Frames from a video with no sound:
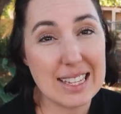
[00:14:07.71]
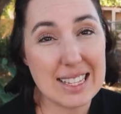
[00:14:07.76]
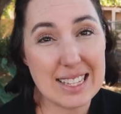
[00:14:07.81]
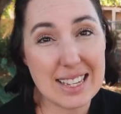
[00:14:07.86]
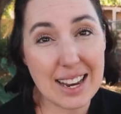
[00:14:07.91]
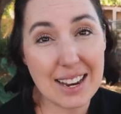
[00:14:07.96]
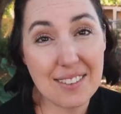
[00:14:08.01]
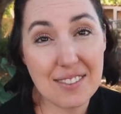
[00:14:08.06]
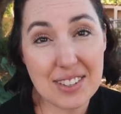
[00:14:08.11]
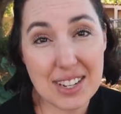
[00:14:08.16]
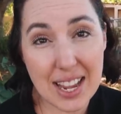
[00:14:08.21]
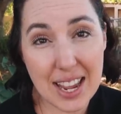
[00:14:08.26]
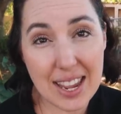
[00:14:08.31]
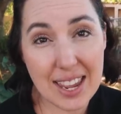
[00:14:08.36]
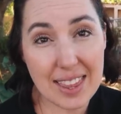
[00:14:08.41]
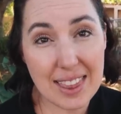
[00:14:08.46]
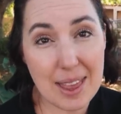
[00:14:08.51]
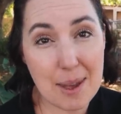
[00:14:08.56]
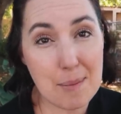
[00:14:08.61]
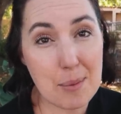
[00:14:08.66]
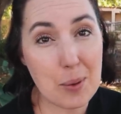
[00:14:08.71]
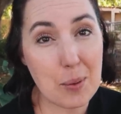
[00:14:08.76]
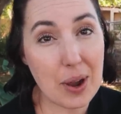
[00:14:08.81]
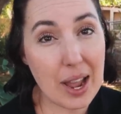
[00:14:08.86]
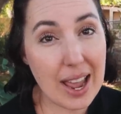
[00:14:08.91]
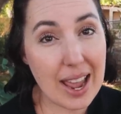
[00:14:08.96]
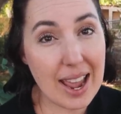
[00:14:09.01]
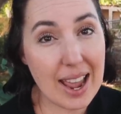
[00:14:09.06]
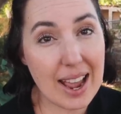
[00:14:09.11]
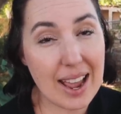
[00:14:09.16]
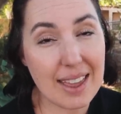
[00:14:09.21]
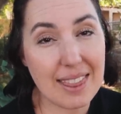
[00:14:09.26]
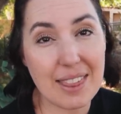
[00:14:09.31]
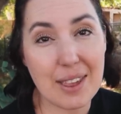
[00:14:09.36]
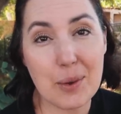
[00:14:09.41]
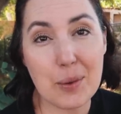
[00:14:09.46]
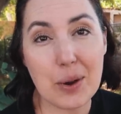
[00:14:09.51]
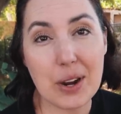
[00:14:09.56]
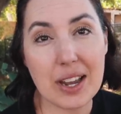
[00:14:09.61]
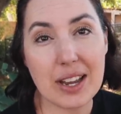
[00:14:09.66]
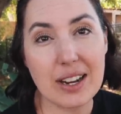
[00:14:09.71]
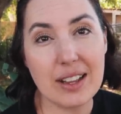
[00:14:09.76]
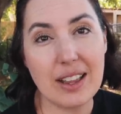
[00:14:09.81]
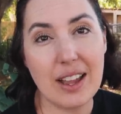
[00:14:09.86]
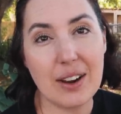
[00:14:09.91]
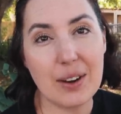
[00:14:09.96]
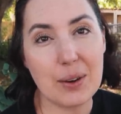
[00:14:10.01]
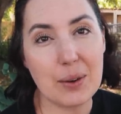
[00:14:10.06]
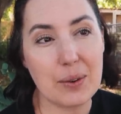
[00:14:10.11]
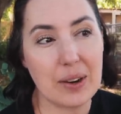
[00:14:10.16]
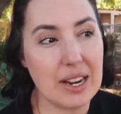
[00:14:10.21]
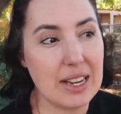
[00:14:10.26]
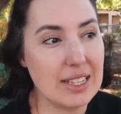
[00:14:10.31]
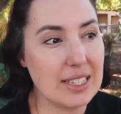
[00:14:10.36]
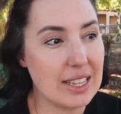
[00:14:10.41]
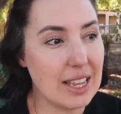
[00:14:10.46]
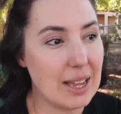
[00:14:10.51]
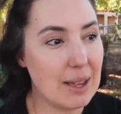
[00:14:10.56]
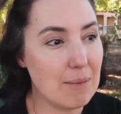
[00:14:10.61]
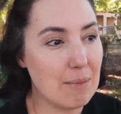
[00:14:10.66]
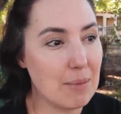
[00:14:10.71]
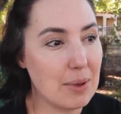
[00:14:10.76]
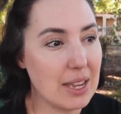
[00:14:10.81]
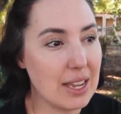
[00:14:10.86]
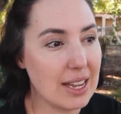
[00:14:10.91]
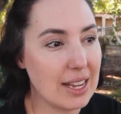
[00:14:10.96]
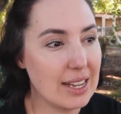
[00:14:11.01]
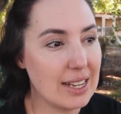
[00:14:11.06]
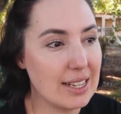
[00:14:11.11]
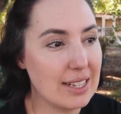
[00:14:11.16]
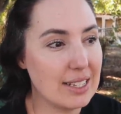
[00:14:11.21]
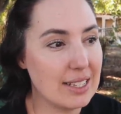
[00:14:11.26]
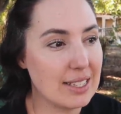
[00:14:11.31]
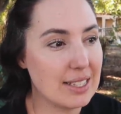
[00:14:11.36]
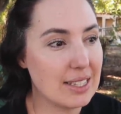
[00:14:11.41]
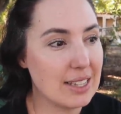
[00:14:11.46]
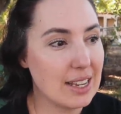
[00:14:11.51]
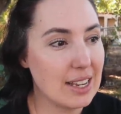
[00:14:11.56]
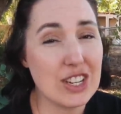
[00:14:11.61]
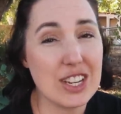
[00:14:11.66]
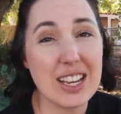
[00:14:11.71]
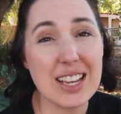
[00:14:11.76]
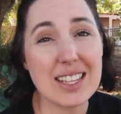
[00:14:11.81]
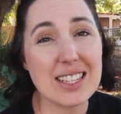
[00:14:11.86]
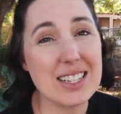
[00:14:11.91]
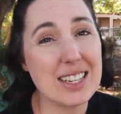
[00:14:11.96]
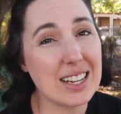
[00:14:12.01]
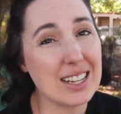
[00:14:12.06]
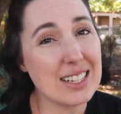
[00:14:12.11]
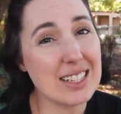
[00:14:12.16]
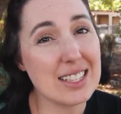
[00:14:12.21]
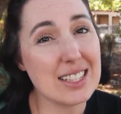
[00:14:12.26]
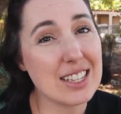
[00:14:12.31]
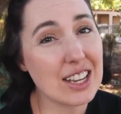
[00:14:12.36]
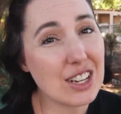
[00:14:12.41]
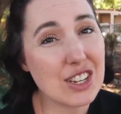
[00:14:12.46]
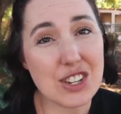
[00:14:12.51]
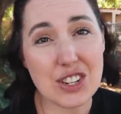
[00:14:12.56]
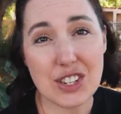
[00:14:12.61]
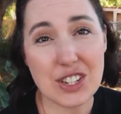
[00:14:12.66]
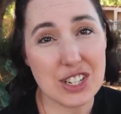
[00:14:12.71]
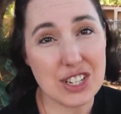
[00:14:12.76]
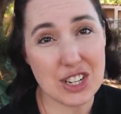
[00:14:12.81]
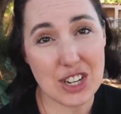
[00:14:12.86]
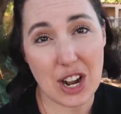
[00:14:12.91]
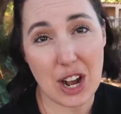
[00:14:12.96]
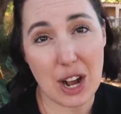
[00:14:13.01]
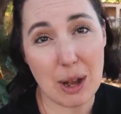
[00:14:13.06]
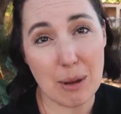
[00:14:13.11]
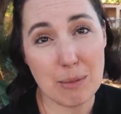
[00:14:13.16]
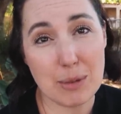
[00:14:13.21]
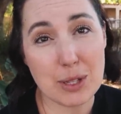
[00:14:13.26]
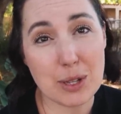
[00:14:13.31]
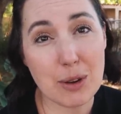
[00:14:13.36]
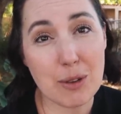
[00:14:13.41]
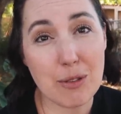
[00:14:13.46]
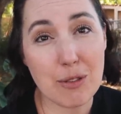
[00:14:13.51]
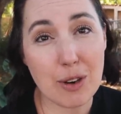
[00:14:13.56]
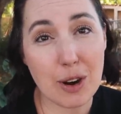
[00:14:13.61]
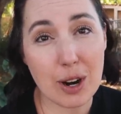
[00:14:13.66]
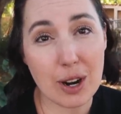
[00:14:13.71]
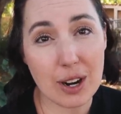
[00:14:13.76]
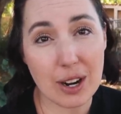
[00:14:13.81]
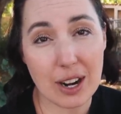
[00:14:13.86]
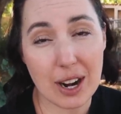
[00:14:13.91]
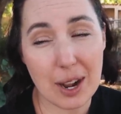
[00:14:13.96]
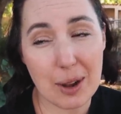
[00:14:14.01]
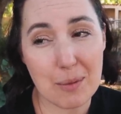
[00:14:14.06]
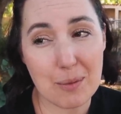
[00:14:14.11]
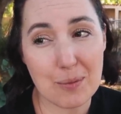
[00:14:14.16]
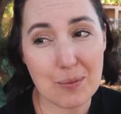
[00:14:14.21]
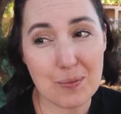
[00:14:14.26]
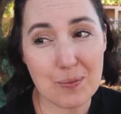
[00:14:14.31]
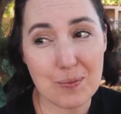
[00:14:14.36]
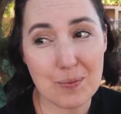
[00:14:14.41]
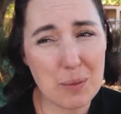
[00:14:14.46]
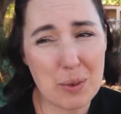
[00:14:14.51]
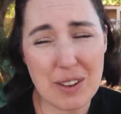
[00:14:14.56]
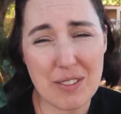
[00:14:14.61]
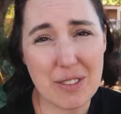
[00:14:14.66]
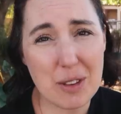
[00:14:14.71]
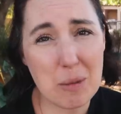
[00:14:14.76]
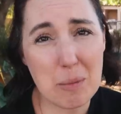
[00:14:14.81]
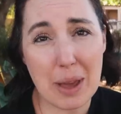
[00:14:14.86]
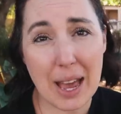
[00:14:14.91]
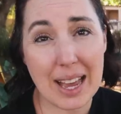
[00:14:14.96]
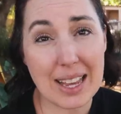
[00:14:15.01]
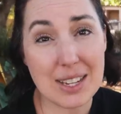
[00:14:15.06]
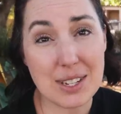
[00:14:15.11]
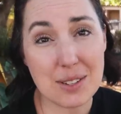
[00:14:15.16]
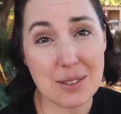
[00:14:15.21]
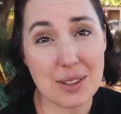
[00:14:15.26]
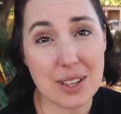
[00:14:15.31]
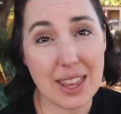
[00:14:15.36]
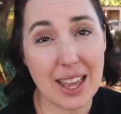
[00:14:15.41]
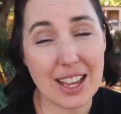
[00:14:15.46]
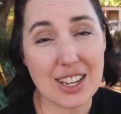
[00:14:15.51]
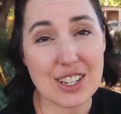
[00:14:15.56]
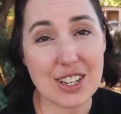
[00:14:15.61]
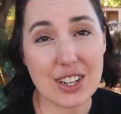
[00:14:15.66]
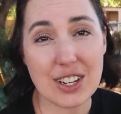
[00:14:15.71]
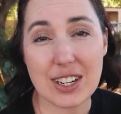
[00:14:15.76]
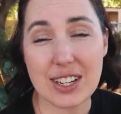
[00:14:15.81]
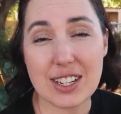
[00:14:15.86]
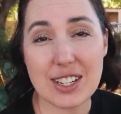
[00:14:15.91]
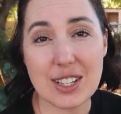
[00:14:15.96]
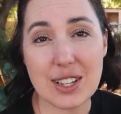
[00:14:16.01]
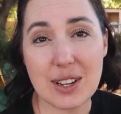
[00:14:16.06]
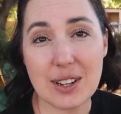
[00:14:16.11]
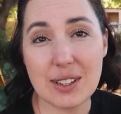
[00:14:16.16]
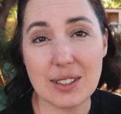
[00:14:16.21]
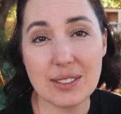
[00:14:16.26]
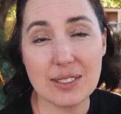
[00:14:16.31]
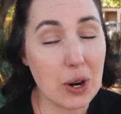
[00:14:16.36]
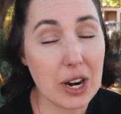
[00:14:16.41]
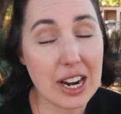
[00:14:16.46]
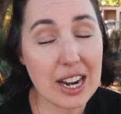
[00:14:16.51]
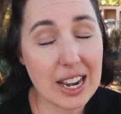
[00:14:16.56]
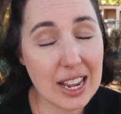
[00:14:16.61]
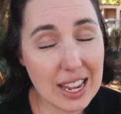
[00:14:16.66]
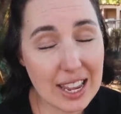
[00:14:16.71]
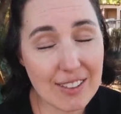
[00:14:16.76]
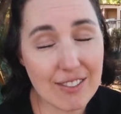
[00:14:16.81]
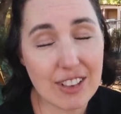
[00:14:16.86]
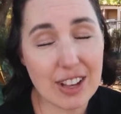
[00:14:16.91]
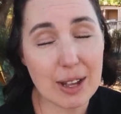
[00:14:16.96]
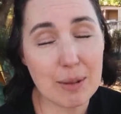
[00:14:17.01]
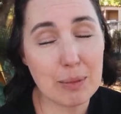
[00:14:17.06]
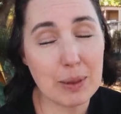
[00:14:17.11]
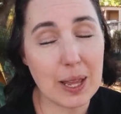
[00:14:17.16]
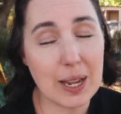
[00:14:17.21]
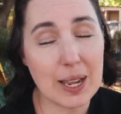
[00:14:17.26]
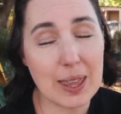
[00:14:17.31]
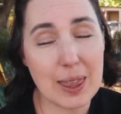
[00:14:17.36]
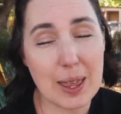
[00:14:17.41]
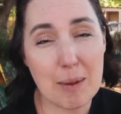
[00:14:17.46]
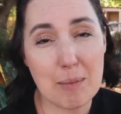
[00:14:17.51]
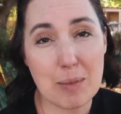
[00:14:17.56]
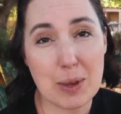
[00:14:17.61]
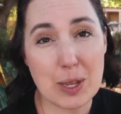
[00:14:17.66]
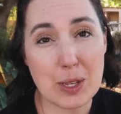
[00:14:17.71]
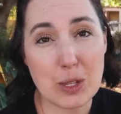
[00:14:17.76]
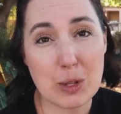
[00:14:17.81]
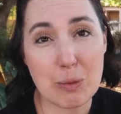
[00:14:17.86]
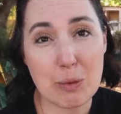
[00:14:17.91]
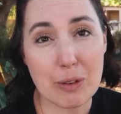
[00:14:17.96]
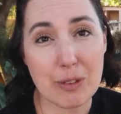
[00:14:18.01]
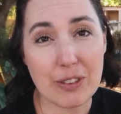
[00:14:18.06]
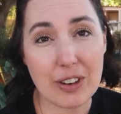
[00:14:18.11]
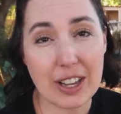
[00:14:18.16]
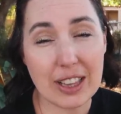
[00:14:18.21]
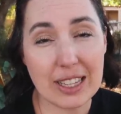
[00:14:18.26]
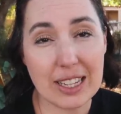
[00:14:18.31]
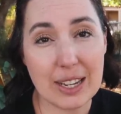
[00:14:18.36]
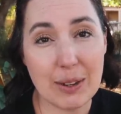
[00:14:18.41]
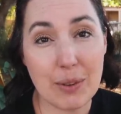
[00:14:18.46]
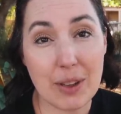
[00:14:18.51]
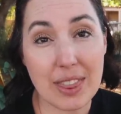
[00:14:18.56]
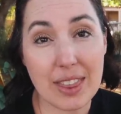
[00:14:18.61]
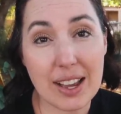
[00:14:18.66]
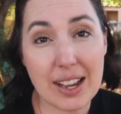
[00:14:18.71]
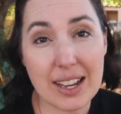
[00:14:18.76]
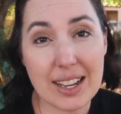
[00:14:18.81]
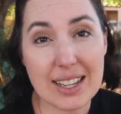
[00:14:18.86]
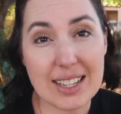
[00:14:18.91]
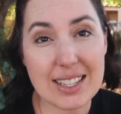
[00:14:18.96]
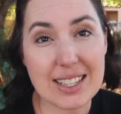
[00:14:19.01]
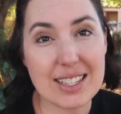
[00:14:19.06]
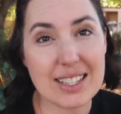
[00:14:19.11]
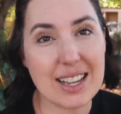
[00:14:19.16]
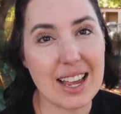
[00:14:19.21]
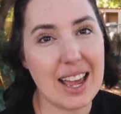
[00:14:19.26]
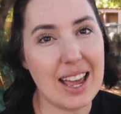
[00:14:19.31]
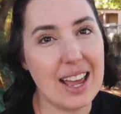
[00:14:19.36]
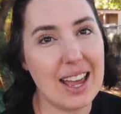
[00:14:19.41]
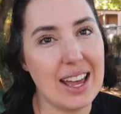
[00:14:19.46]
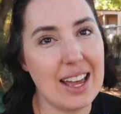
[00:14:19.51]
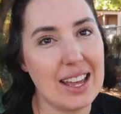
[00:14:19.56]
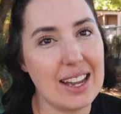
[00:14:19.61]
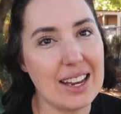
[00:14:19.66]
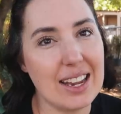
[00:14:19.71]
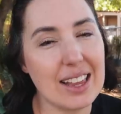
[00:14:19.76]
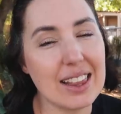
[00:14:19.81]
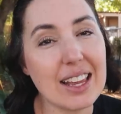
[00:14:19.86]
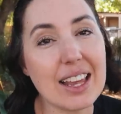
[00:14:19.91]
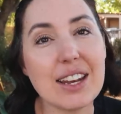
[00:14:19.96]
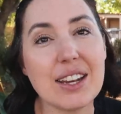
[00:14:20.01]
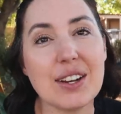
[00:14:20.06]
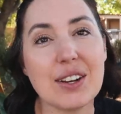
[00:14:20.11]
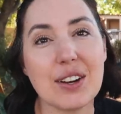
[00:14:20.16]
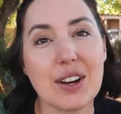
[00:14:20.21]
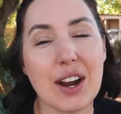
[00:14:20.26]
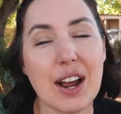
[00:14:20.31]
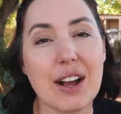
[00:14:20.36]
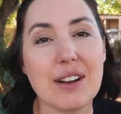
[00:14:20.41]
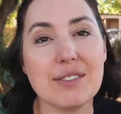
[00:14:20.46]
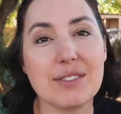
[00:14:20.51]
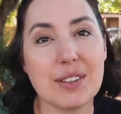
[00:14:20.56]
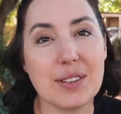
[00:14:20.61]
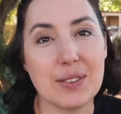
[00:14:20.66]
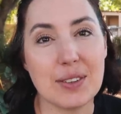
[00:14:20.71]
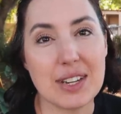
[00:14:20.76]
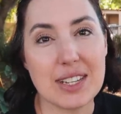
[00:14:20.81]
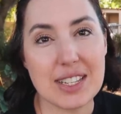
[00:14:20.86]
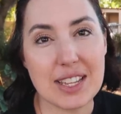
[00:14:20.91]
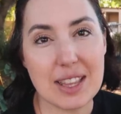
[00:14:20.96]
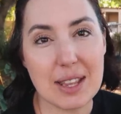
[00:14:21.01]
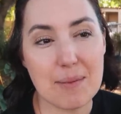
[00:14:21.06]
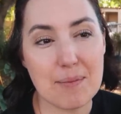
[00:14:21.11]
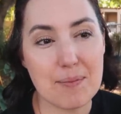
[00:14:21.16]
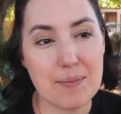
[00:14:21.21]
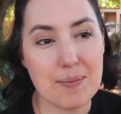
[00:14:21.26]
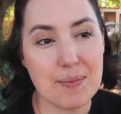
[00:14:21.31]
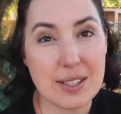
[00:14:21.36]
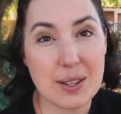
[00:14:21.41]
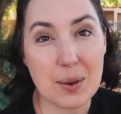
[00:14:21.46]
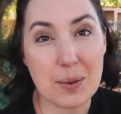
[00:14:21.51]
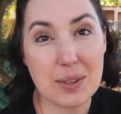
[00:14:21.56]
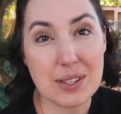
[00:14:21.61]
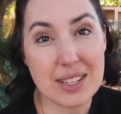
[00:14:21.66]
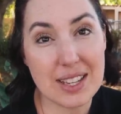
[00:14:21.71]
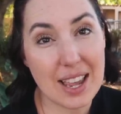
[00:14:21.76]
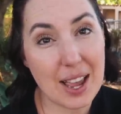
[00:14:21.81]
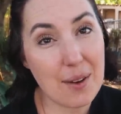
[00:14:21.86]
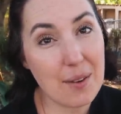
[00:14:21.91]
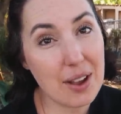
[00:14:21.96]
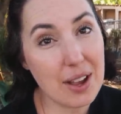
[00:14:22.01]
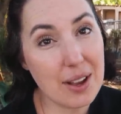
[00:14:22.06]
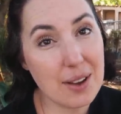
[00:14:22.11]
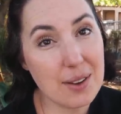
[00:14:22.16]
instead of taking them away, I think we're gonna let her raise them because she has done such a good job so far and we feel bad doing that to her. So we're gonna give up letting them be super friendly with us and letting her have fun raising them. So we'll see how it